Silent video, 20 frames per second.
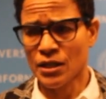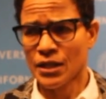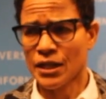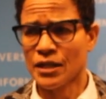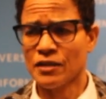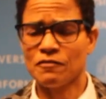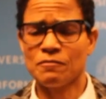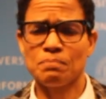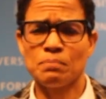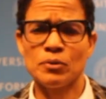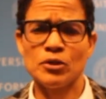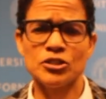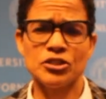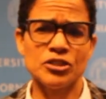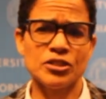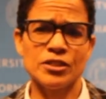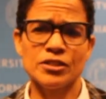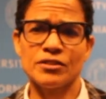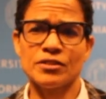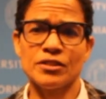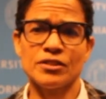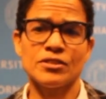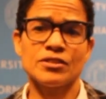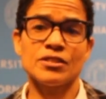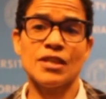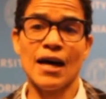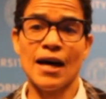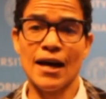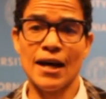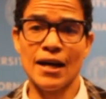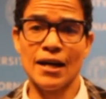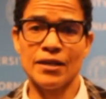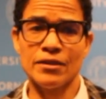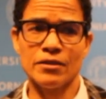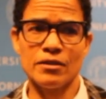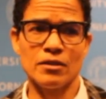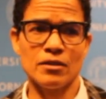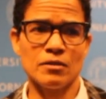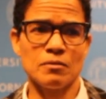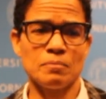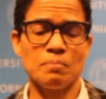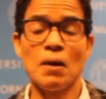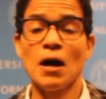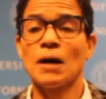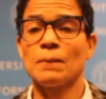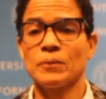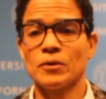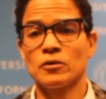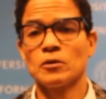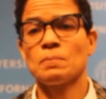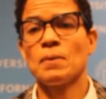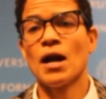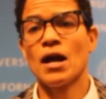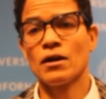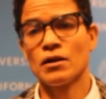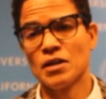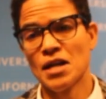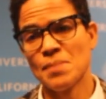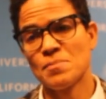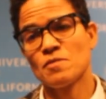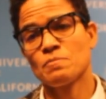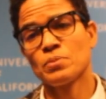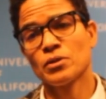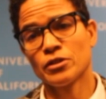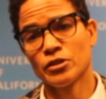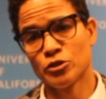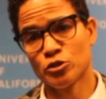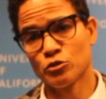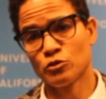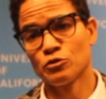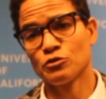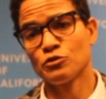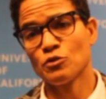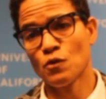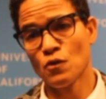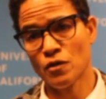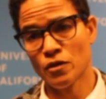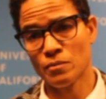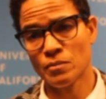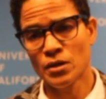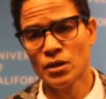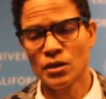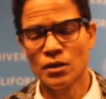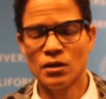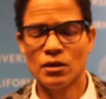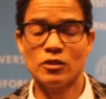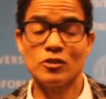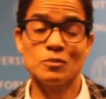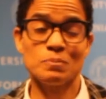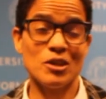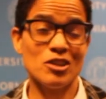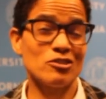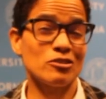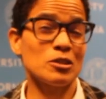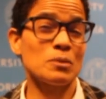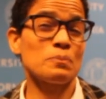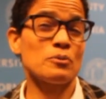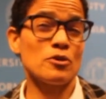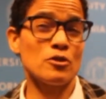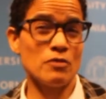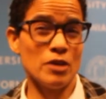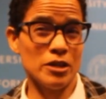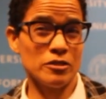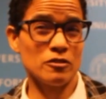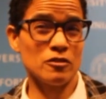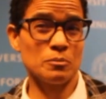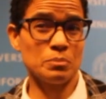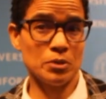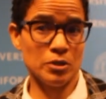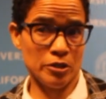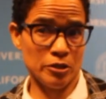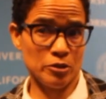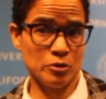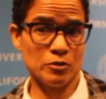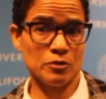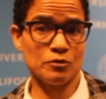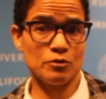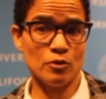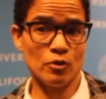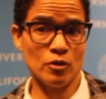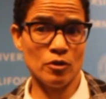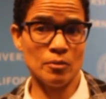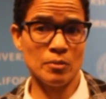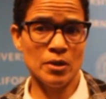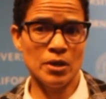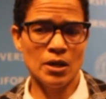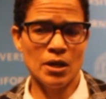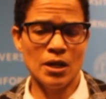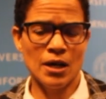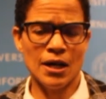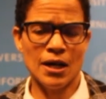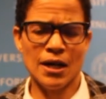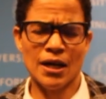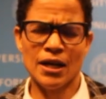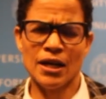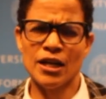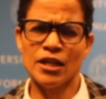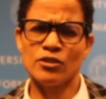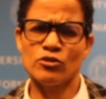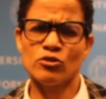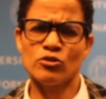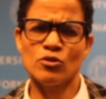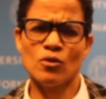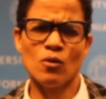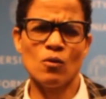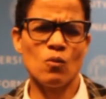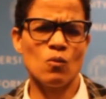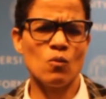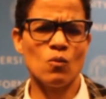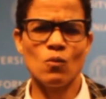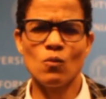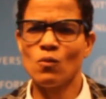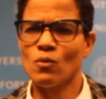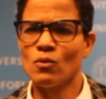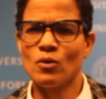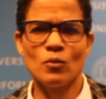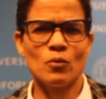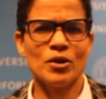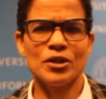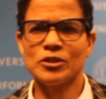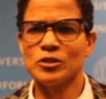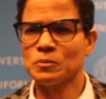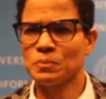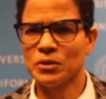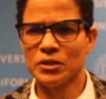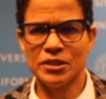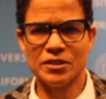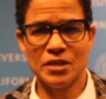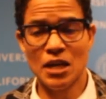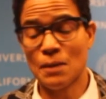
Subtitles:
kind of pushes aside the popular paradigm of police reform, and especially progressive police reform. And so what does police